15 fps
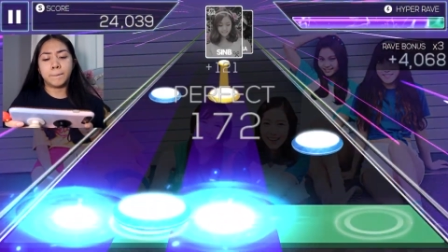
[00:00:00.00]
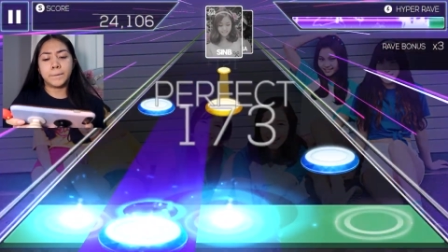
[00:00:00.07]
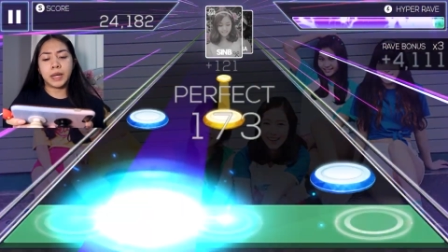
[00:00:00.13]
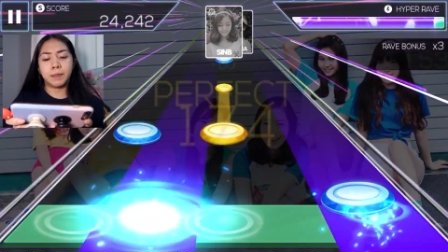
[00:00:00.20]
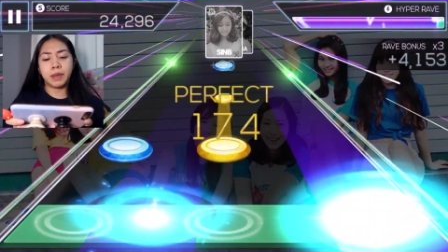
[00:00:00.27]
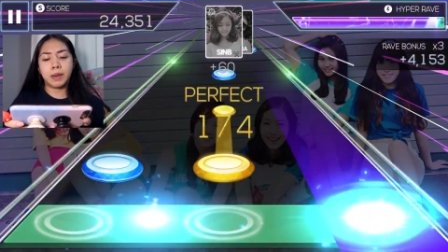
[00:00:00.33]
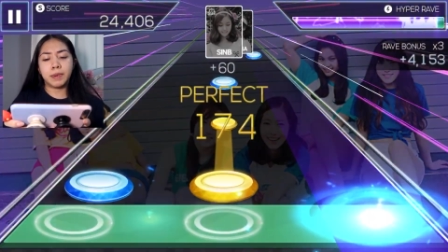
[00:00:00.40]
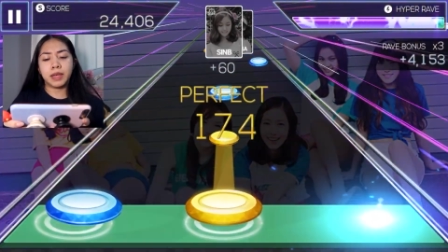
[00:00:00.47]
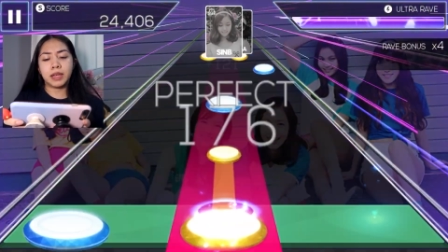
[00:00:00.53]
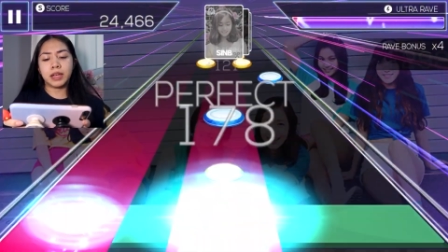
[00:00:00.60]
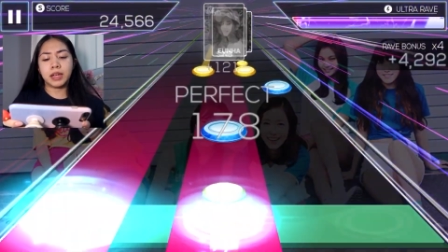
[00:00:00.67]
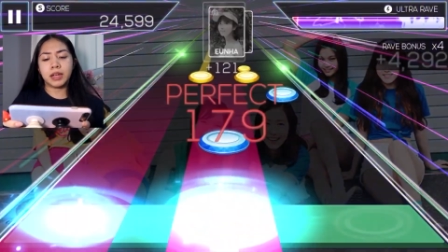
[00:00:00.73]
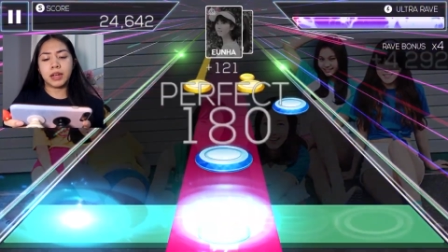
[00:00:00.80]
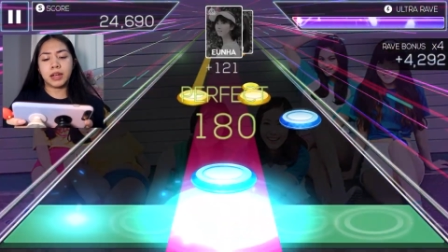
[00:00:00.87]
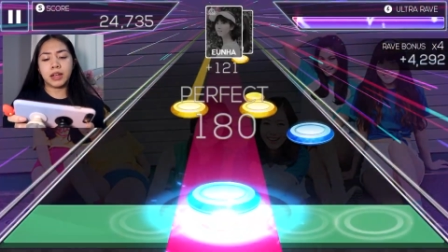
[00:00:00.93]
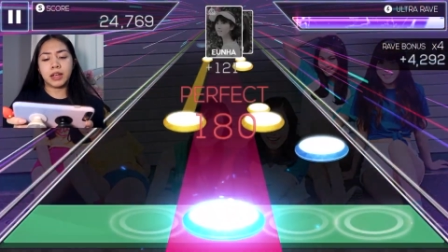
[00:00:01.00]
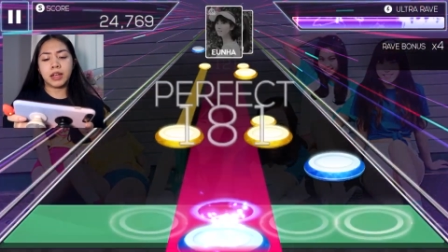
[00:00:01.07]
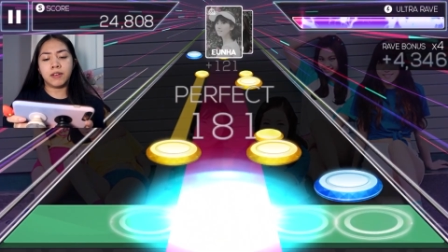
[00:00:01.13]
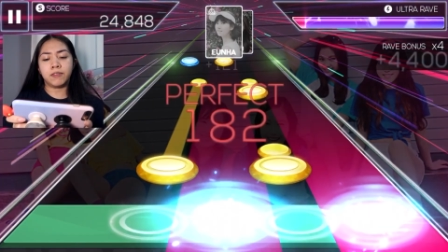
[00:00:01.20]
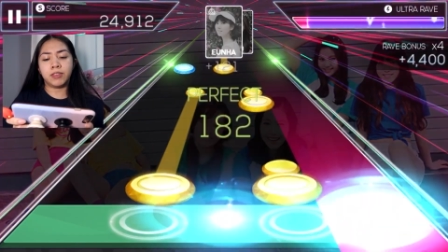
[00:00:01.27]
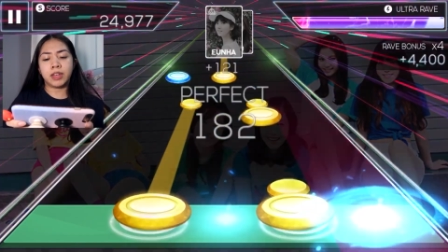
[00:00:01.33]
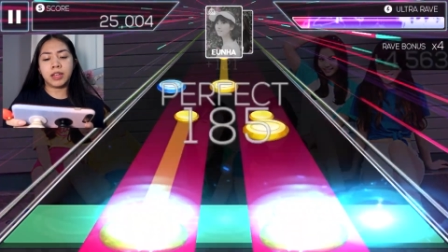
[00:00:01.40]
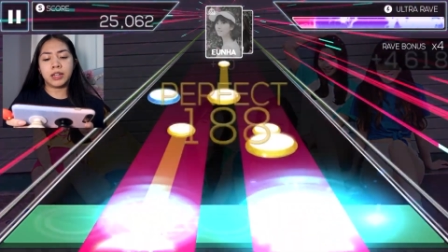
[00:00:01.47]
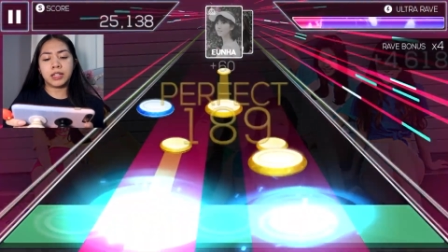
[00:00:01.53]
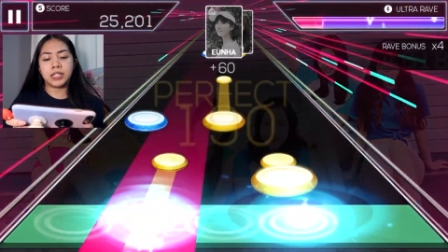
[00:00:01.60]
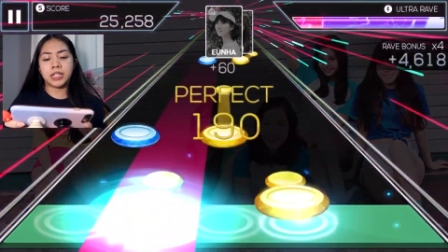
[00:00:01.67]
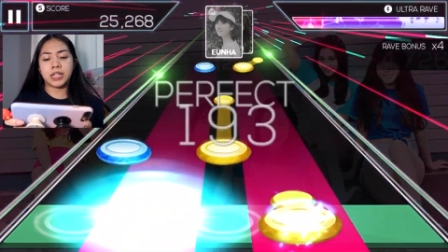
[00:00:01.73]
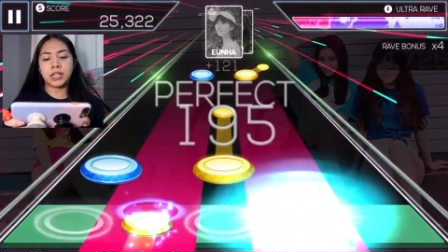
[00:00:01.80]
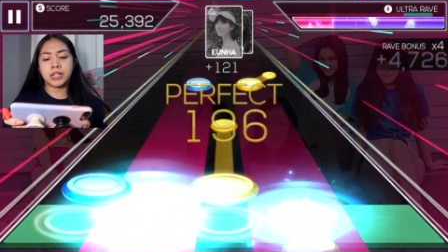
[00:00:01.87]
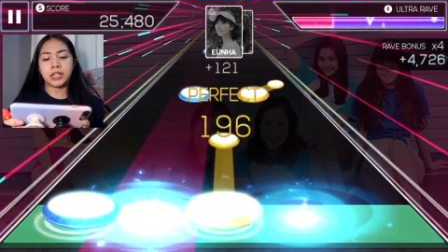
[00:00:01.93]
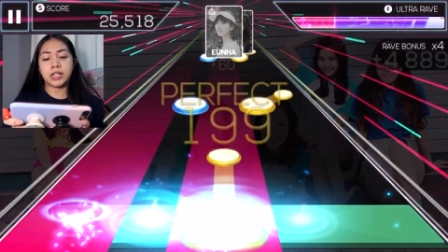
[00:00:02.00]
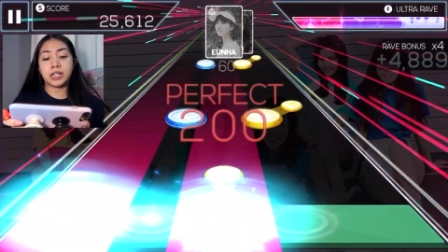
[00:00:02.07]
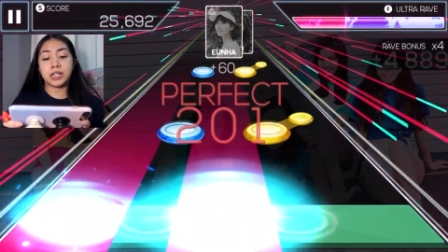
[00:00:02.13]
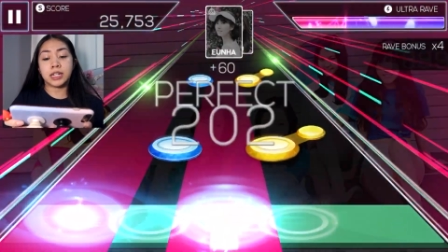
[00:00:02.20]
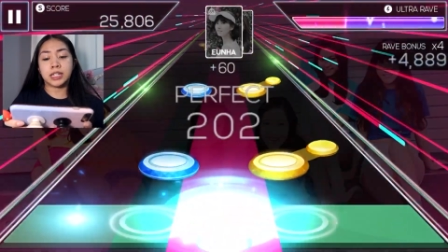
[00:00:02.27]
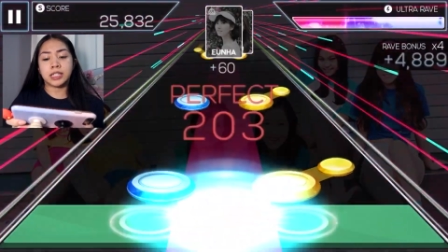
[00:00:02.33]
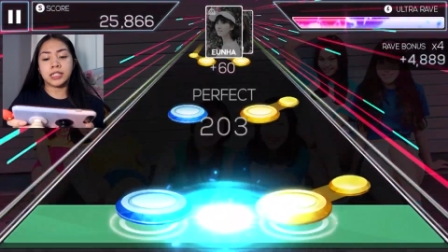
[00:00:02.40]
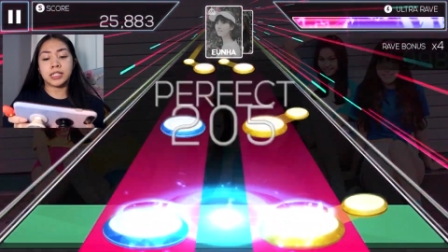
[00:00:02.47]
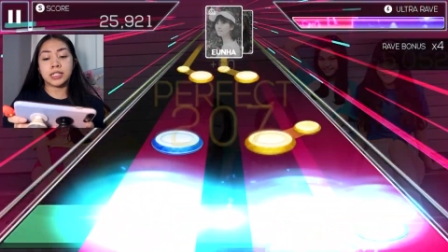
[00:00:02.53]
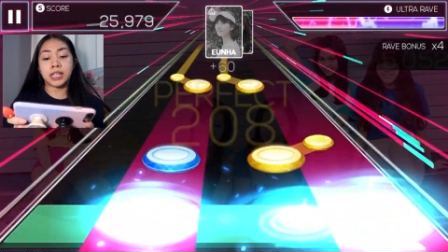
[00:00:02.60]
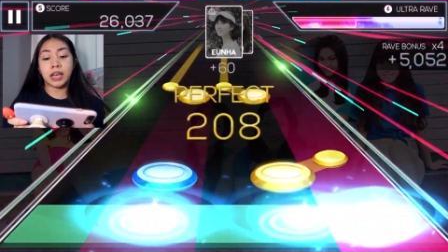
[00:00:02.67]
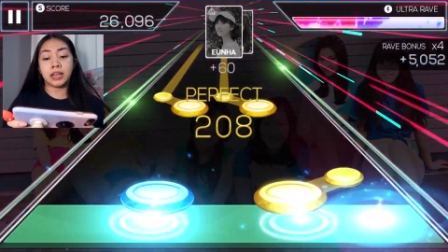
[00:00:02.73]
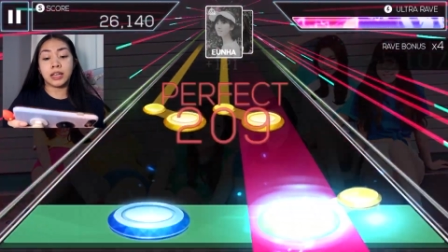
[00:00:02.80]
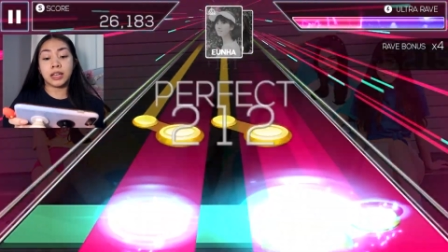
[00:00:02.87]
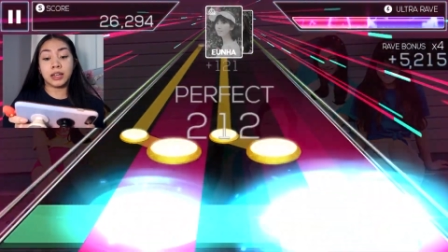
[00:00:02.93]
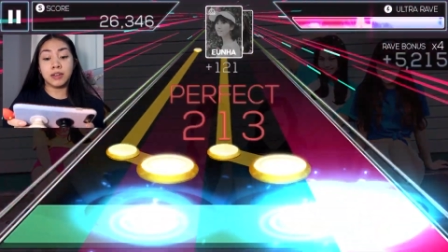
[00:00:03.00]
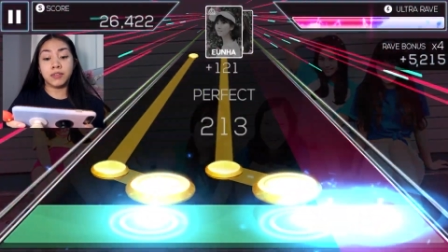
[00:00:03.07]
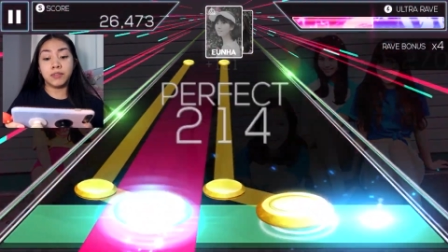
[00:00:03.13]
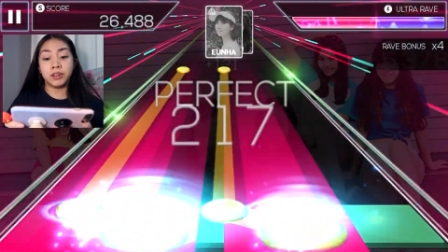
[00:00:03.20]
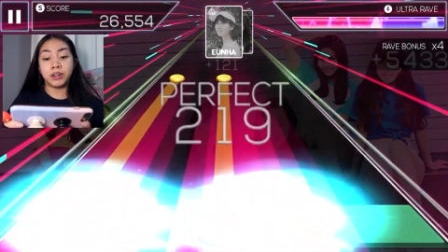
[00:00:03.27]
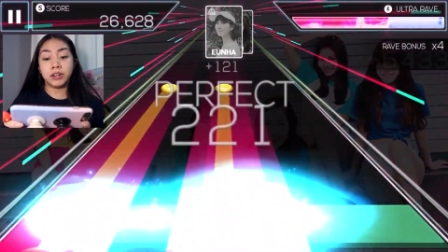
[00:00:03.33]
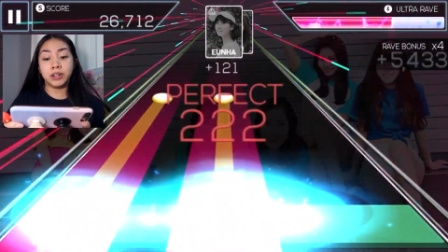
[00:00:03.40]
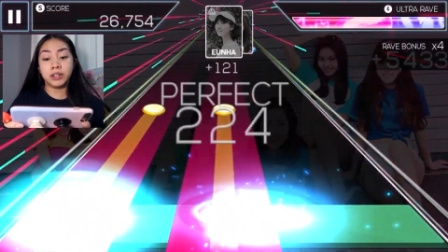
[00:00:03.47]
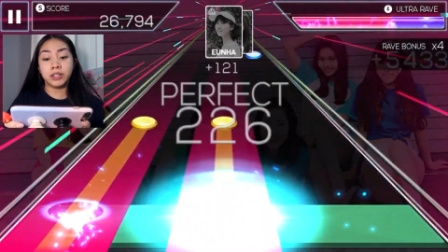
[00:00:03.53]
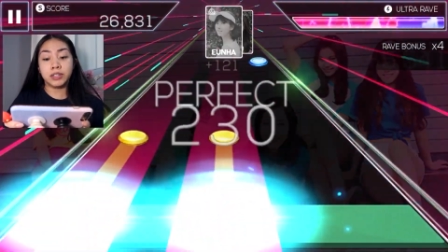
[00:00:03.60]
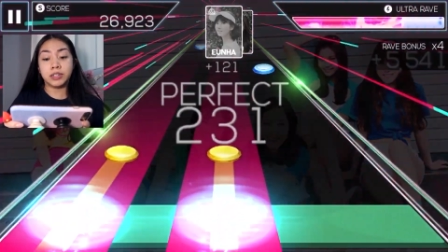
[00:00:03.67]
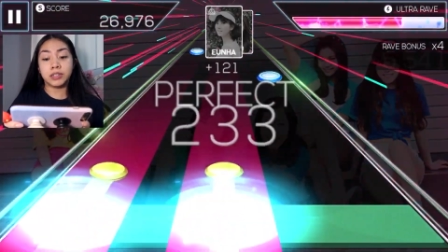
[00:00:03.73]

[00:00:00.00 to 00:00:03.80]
but maybe if they did a second verse,